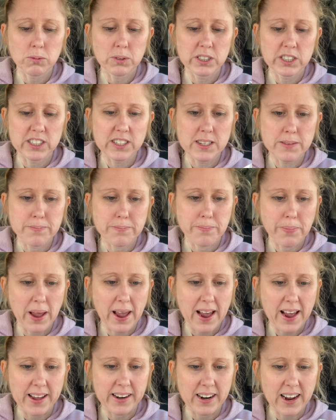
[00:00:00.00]
which isn't
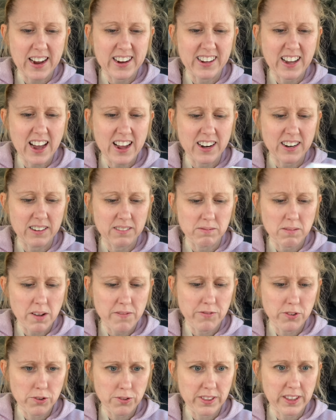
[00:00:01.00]
bad. I got
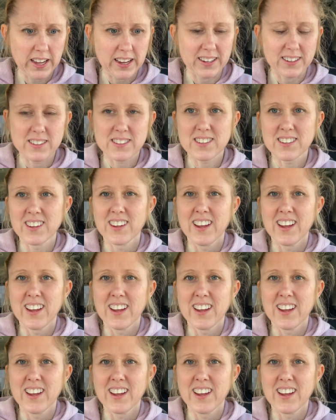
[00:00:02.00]
a few things.